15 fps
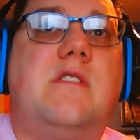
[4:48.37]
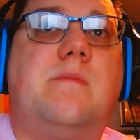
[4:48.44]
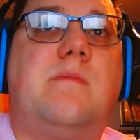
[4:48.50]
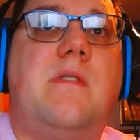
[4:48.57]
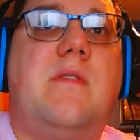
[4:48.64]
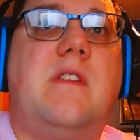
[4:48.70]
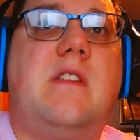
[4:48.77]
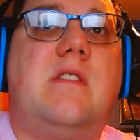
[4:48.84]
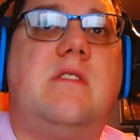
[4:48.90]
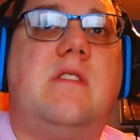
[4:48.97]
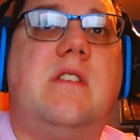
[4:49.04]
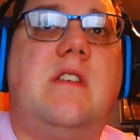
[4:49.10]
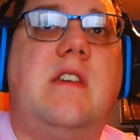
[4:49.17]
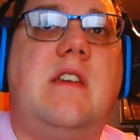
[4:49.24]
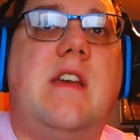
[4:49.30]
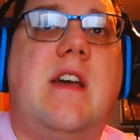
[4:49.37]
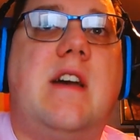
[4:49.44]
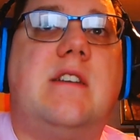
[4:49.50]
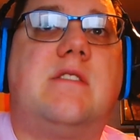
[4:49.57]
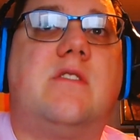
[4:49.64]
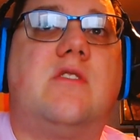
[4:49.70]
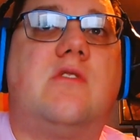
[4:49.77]
believing he
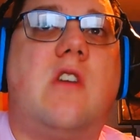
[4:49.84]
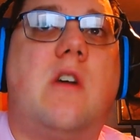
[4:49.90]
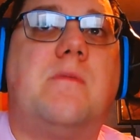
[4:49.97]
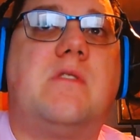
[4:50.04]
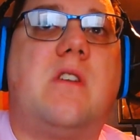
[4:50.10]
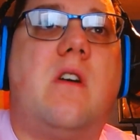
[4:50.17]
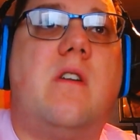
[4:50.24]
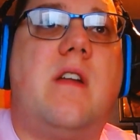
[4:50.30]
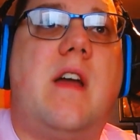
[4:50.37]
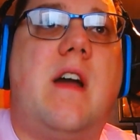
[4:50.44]
has the sharpest card